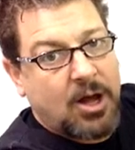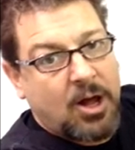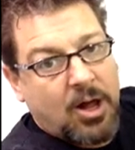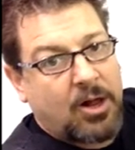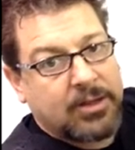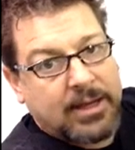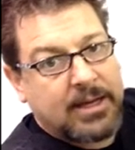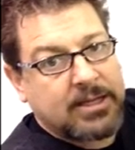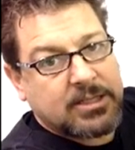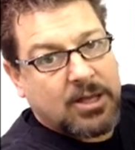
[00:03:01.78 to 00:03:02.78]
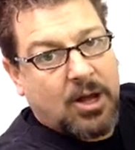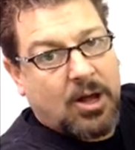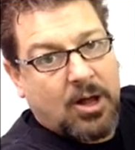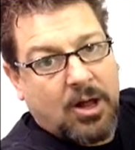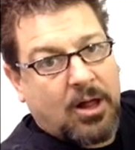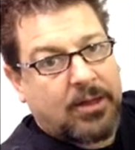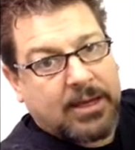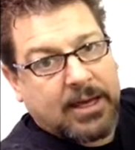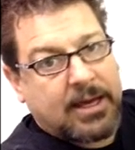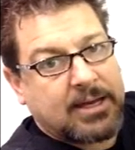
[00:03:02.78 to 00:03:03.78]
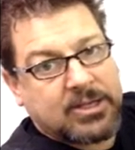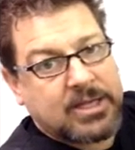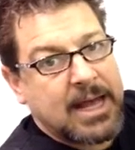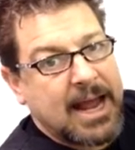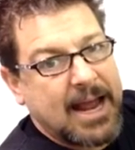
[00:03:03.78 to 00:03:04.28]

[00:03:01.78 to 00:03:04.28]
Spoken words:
all this, all this,